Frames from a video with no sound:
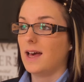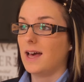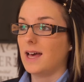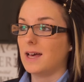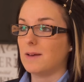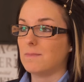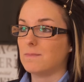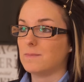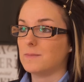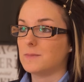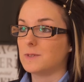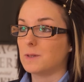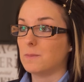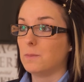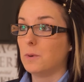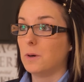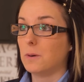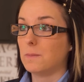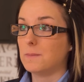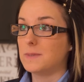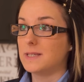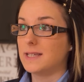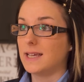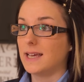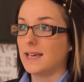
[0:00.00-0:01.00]
so I
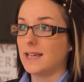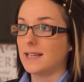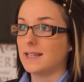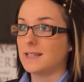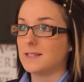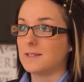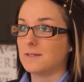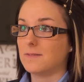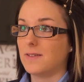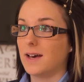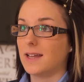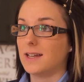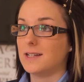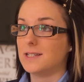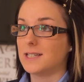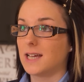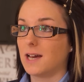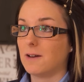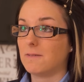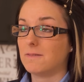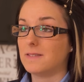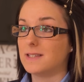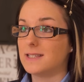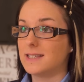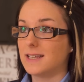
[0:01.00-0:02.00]
popped in, sort of had a
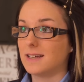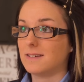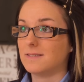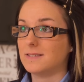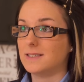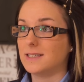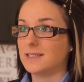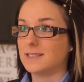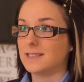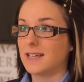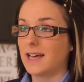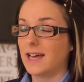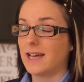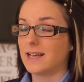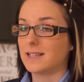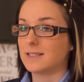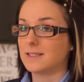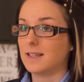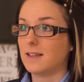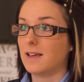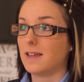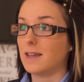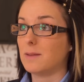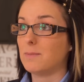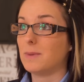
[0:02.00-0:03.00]
chat with the sales
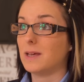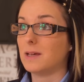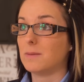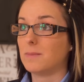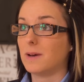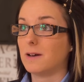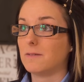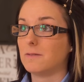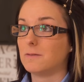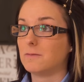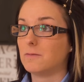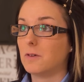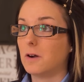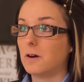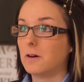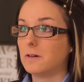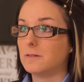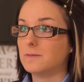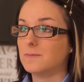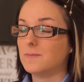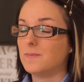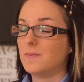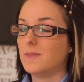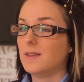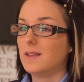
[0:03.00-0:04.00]
execs, learnt a bit about the
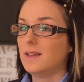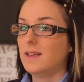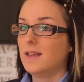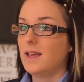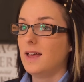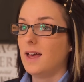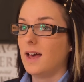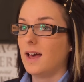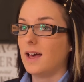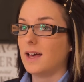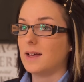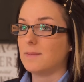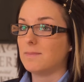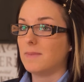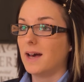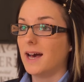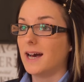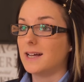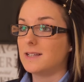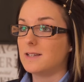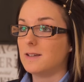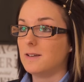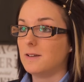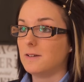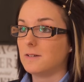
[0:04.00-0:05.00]
role,
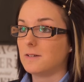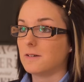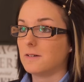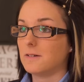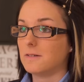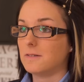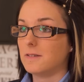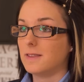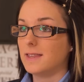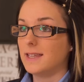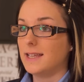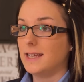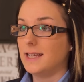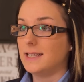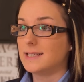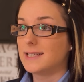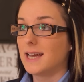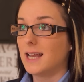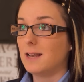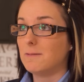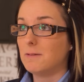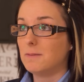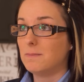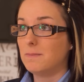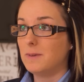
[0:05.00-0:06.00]
had a look on the
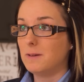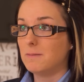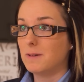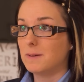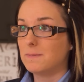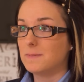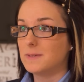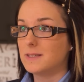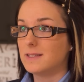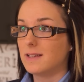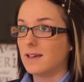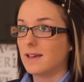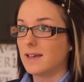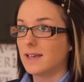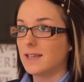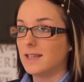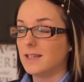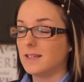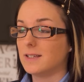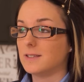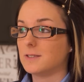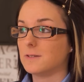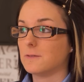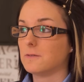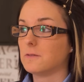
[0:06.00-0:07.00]
Taylor Wimpey
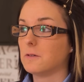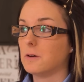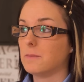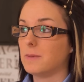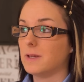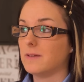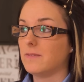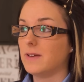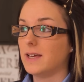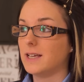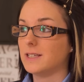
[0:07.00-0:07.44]
website, sort of got a bit of